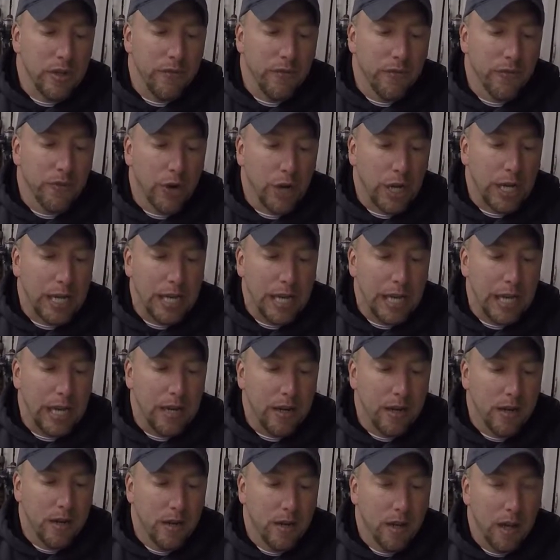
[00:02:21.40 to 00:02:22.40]
forget
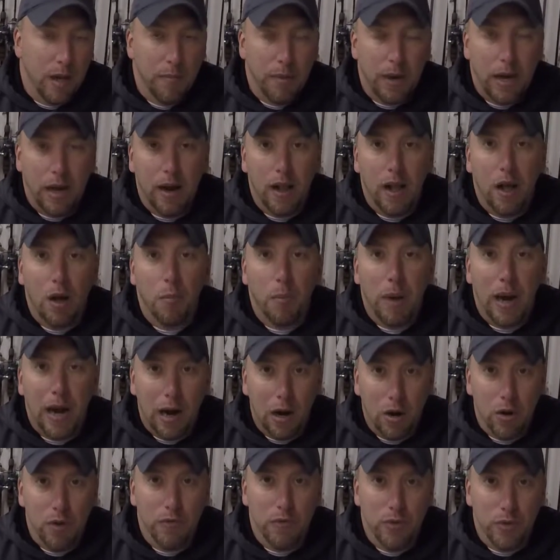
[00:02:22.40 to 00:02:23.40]
about how
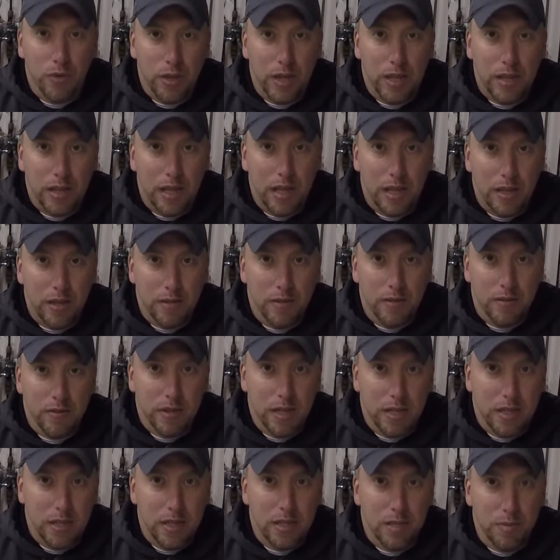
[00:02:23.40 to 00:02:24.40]
powerful that
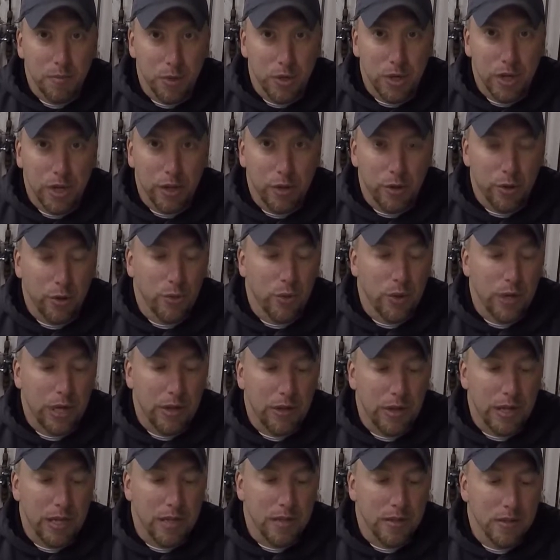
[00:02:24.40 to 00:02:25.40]
this particular
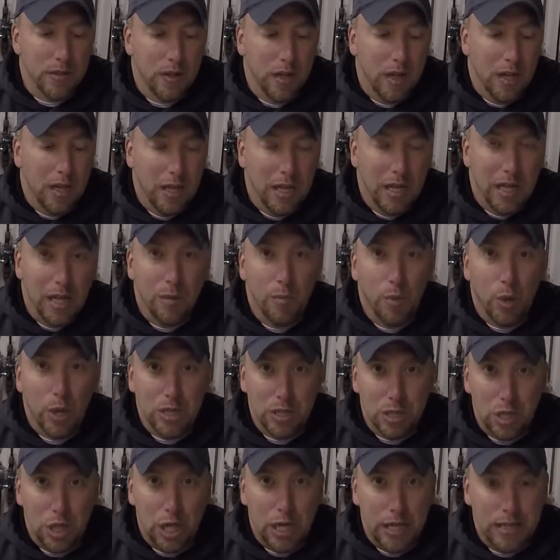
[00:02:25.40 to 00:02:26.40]
reel is. It brings
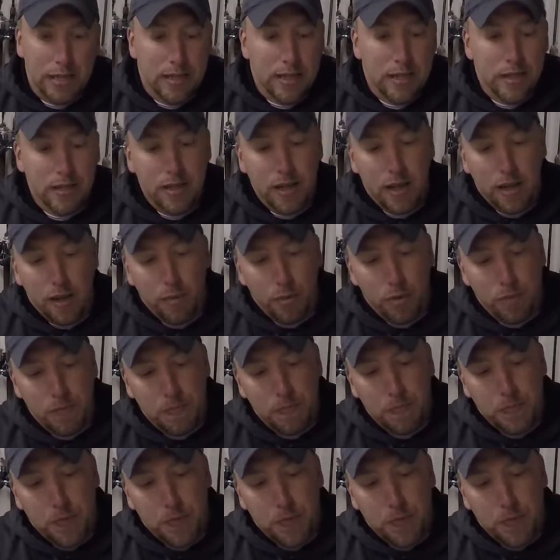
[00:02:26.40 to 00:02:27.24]
a lot to the table.